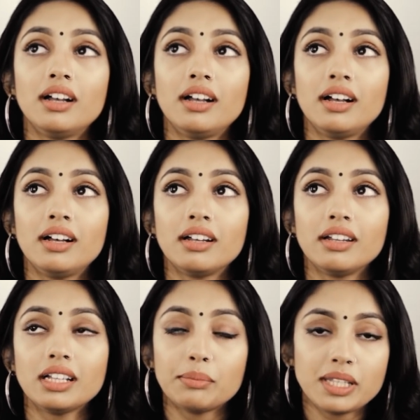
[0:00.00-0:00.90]

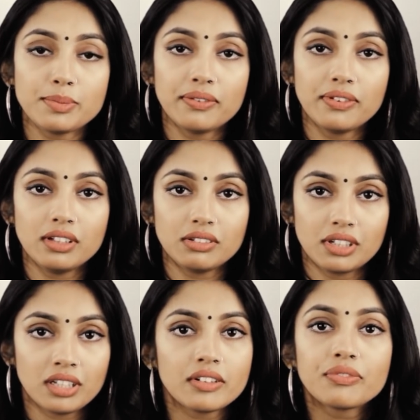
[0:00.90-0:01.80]
Uh, it makes me feel
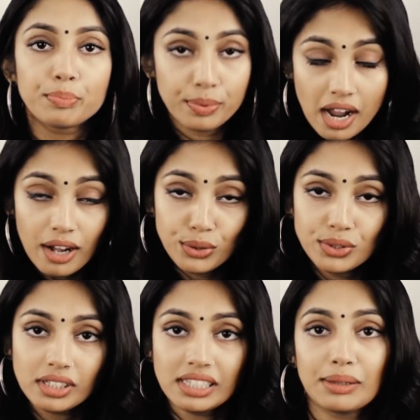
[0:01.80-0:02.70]
really
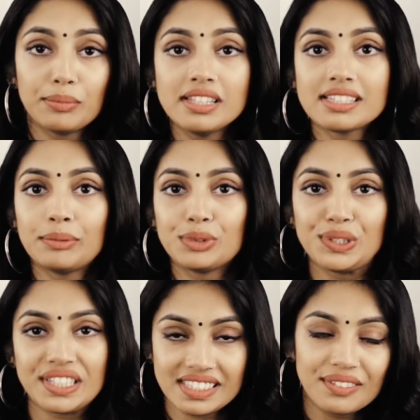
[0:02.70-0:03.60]
proud. That means I'm
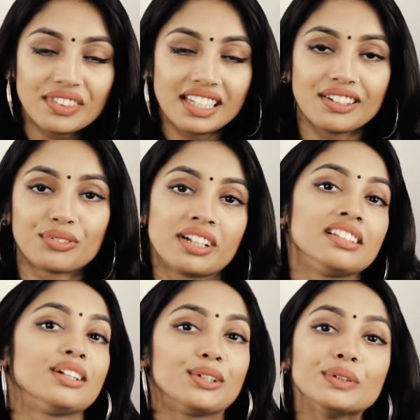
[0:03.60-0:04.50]
doing something
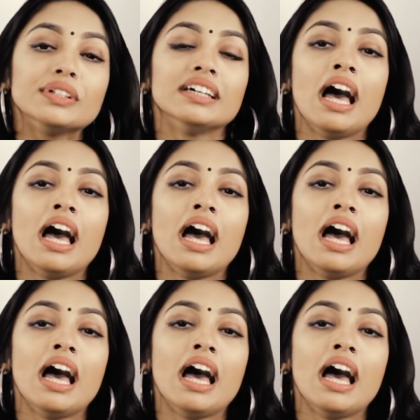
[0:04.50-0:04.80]
really good.